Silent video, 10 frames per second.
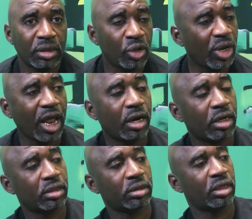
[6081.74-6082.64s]
you
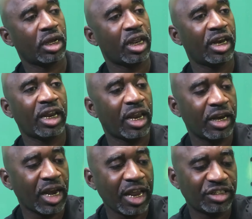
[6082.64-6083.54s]
gotta, and,
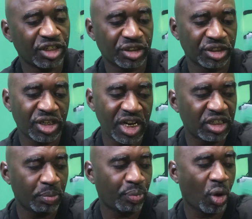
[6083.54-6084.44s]
and not just the
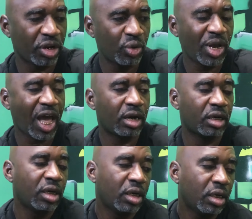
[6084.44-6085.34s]
snitching part, you
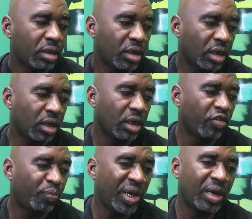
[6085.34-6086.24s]
gotta,
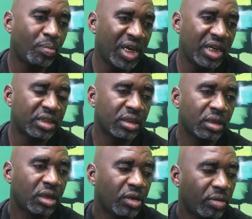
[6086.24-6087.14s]
if Big Me
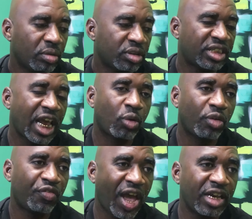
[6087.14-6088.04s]

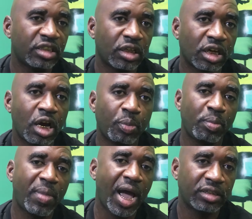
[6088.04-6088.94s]
sacrifices or
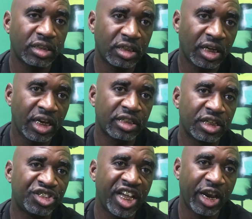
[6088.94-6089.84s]
compromises
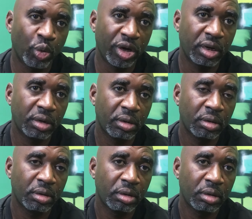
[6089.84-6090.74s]
his integrity,
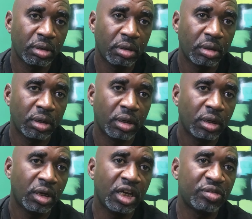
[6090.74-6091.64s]

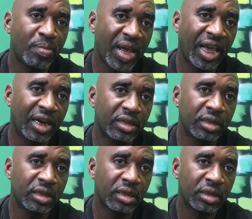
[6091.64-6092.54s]
his
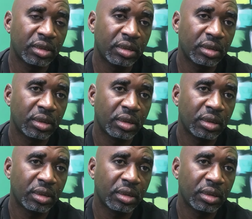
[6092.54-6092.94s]
manhood,